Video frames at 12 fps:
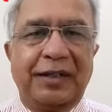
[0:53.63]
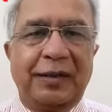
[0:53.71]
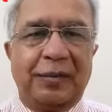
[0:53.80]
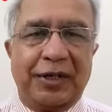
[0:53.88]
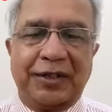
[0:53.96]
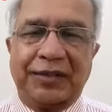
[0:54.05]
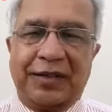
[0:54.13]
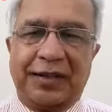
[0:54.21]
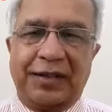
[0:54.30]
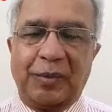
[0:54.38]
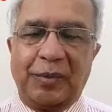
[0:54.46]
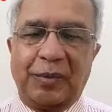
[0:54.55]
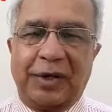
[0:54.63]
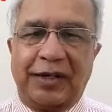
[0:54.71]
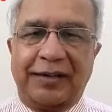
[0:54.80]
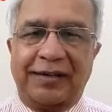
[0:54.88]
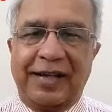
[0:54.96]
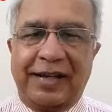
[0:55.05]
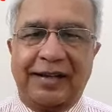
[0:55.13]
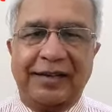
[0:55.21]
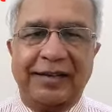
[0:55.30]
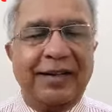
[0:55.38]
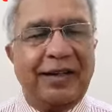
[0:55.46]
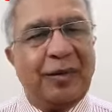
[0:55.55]
the British had occupied
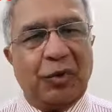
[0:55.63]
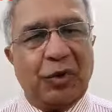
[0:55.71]
Delhi,